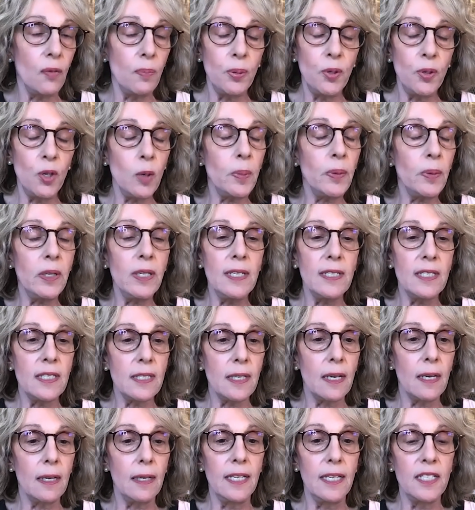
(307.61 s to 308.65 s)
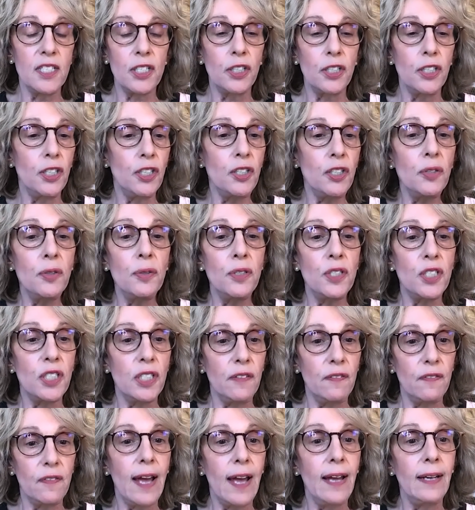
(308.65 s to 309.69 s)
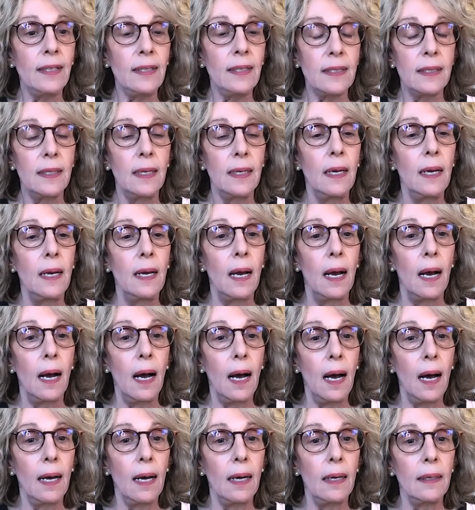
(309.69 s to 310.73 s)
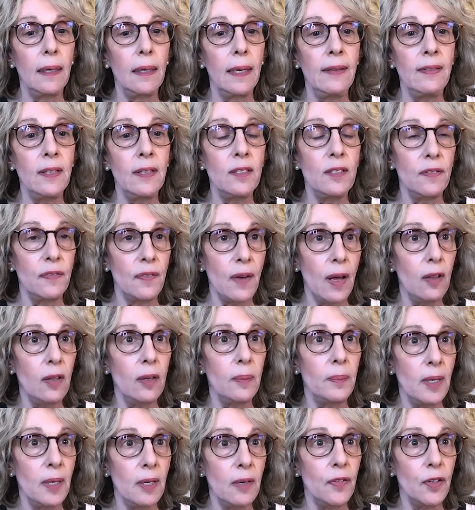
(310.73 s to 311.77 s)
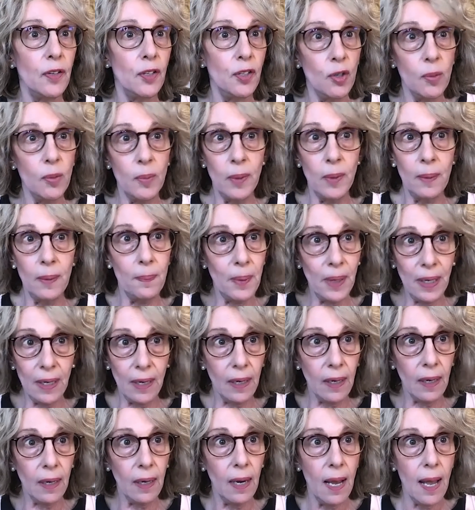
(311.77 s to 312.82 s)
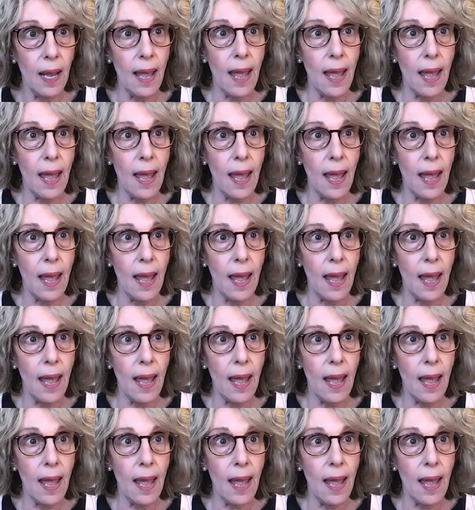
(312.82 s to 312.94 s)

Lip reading: Puberty is a huge event in the development of a human being.